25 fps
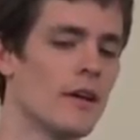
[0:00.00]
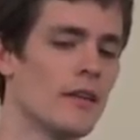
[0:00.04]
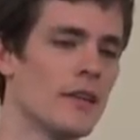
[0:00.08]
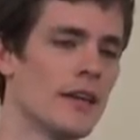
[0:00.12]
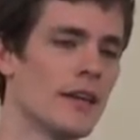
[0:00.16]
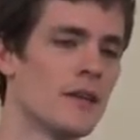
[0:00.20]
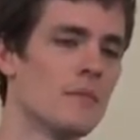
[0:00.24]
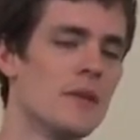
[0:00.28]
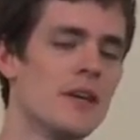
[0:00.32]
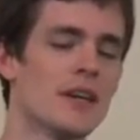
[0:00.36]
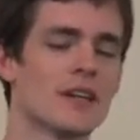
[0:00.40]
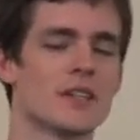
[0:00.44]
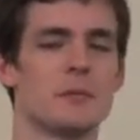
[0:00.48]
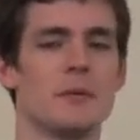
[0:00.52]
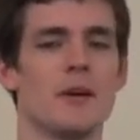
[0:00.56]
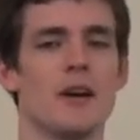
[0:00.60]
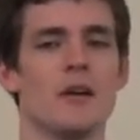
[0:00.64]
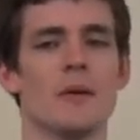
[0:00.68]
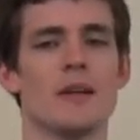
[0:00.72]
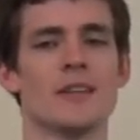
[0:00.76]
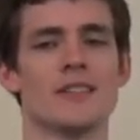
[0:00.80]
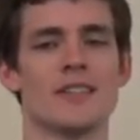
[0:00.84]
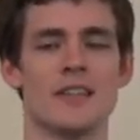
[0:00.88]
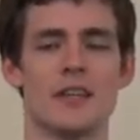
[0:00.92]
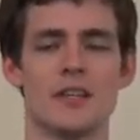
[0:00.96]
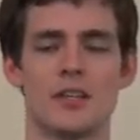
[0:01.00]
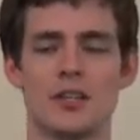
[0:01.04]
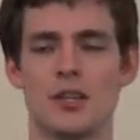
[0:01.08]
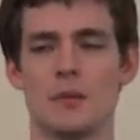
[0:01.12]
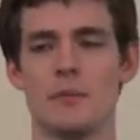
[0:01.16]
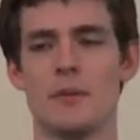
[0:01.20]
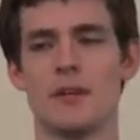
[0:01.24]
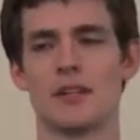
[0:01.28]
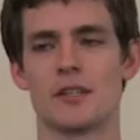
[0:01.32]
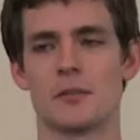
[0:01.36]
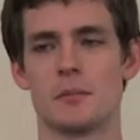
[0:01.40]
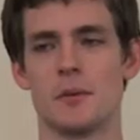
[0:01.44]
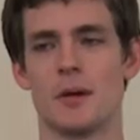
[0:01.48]
They can be experiments, and they should
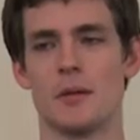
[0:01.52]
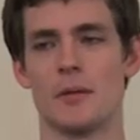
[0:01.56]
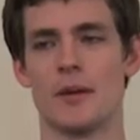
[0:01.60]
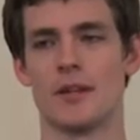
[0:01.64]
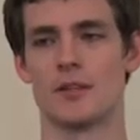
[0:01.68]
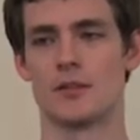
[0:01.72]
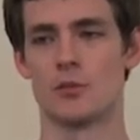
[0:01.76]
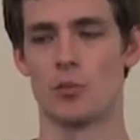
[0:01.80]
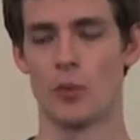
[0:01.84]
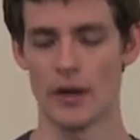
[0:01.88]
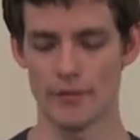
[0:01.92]
be experiments.